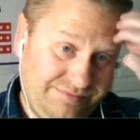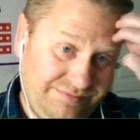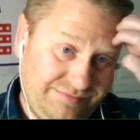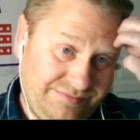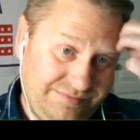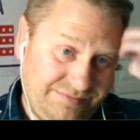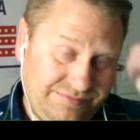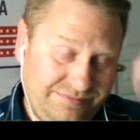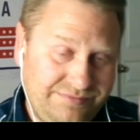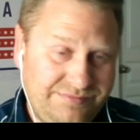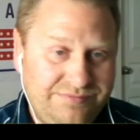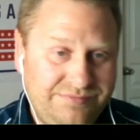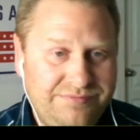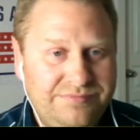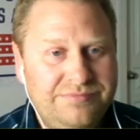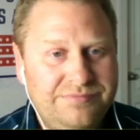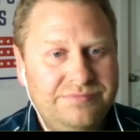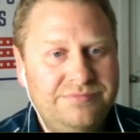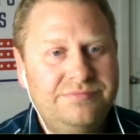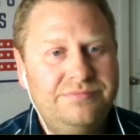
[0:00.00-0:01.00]

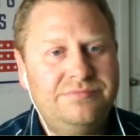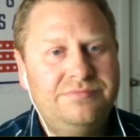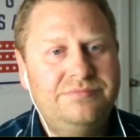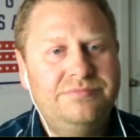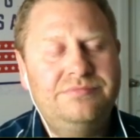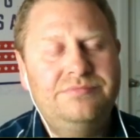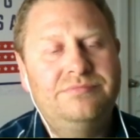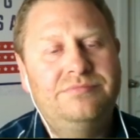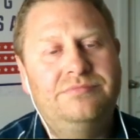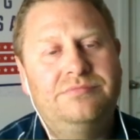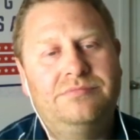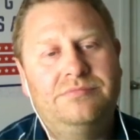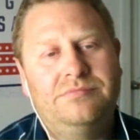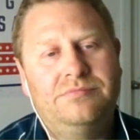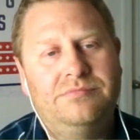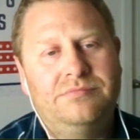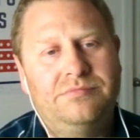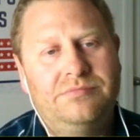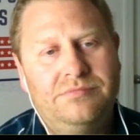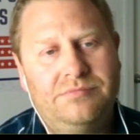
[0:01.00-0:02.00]

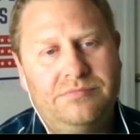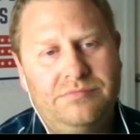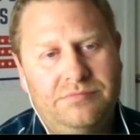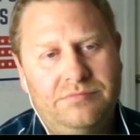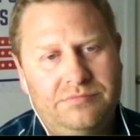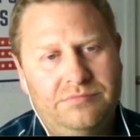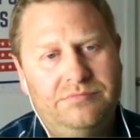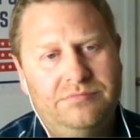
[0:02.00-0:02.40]
This person isn't speaking.